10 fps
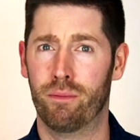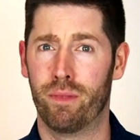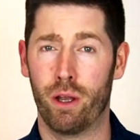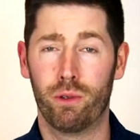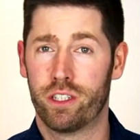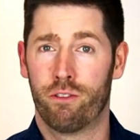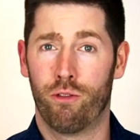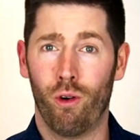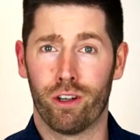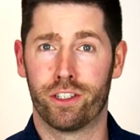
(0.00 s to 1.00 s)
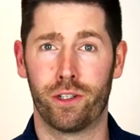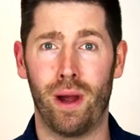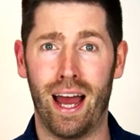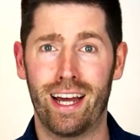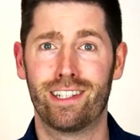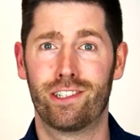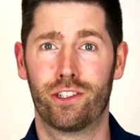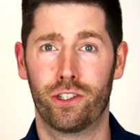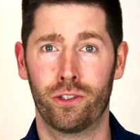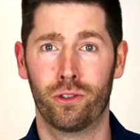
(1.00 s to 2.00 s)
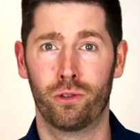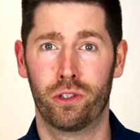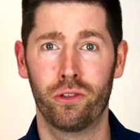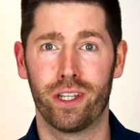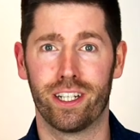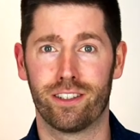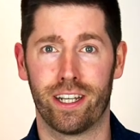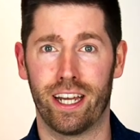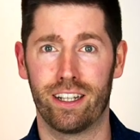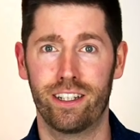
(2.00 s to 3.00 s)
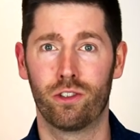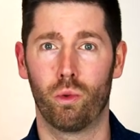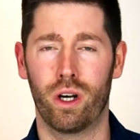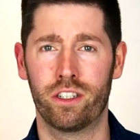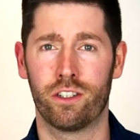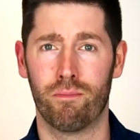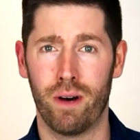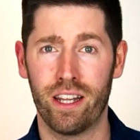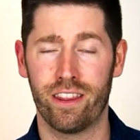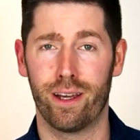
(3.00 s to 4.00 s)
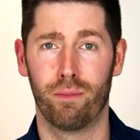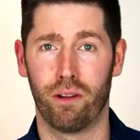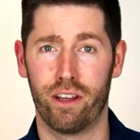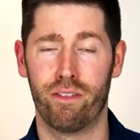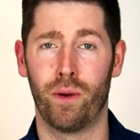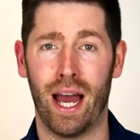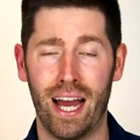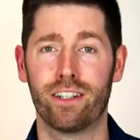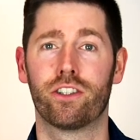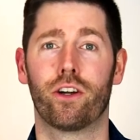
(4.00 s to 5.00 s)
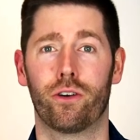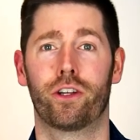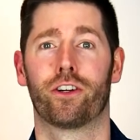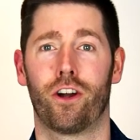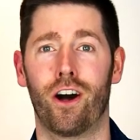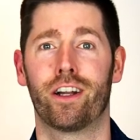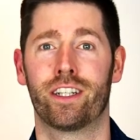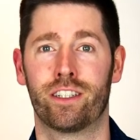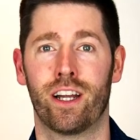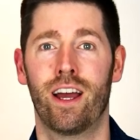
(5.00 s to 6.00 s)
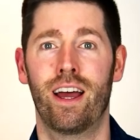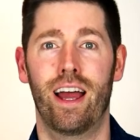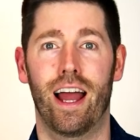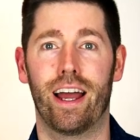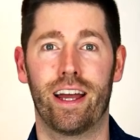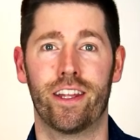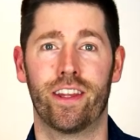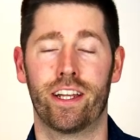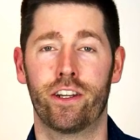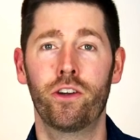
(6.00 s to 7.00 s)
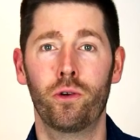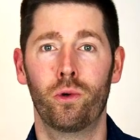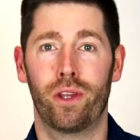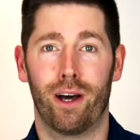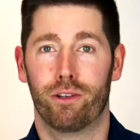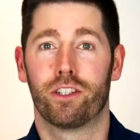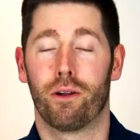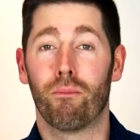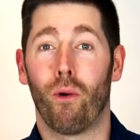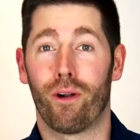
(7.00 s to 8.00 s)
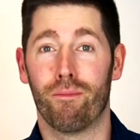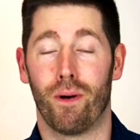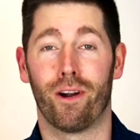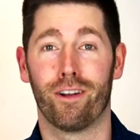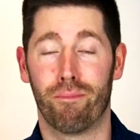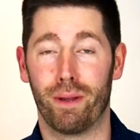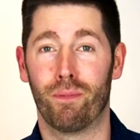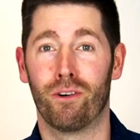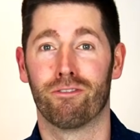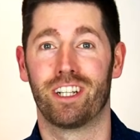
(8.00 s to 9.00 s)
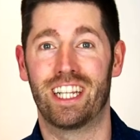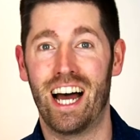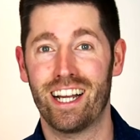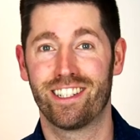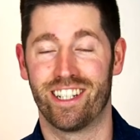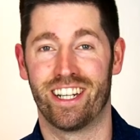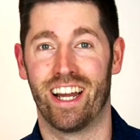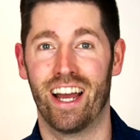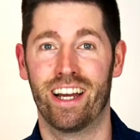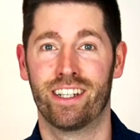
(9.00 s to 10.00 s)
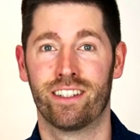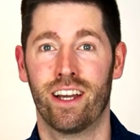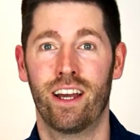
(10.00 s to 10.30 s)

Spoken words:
it was enforced. You had to do this. Like at least once a month, I believe you had to go to your cottage. And they knew that was an important part of people relaxing and